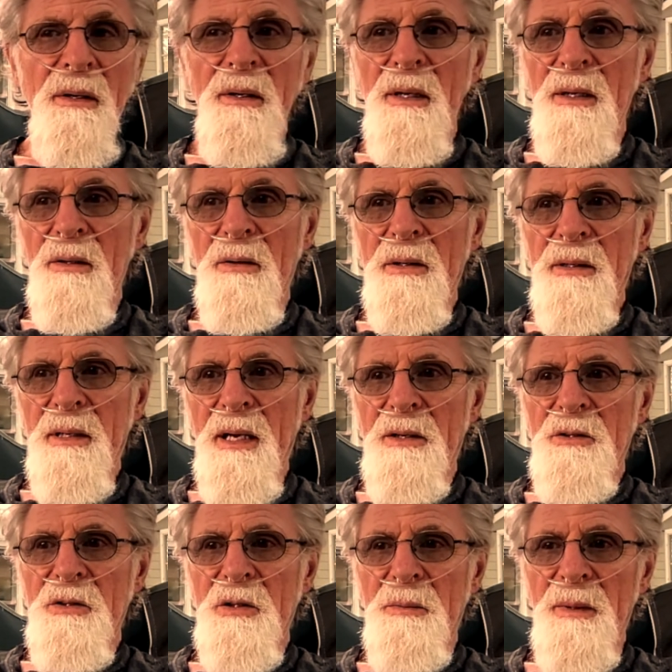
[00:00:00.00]
And I look
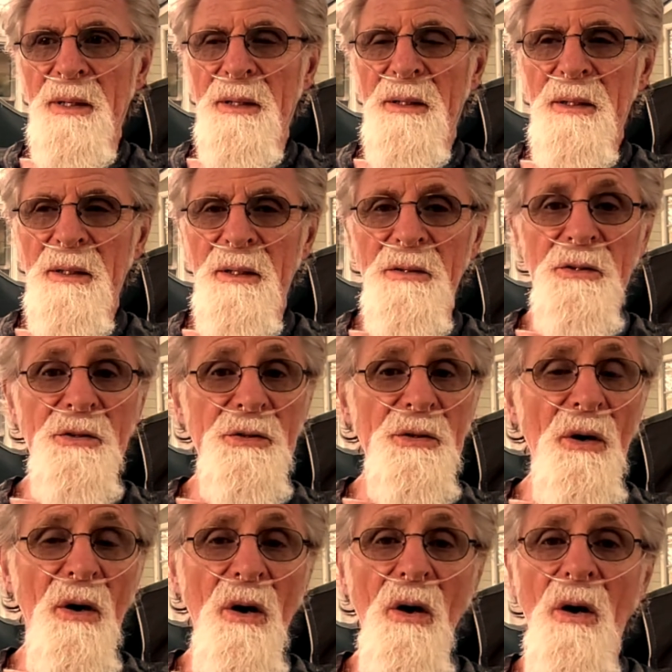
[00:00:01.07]
next to me, this is
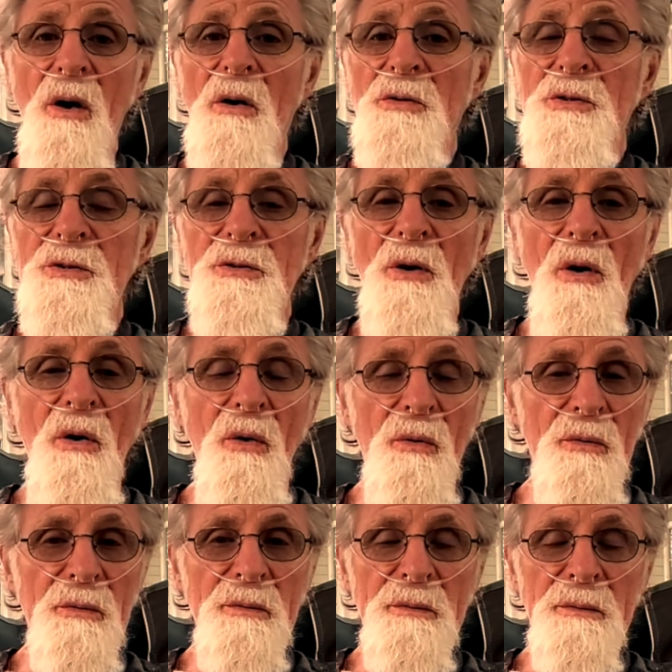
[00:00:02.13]
all
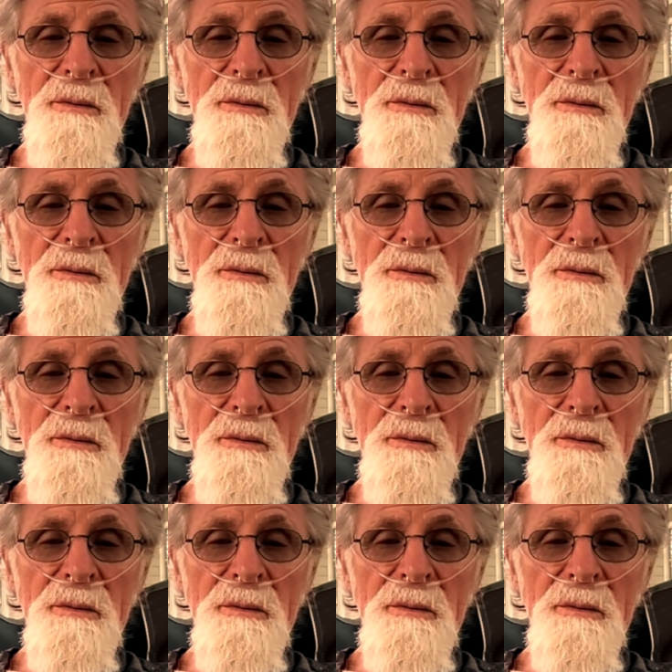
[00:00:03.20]
stone,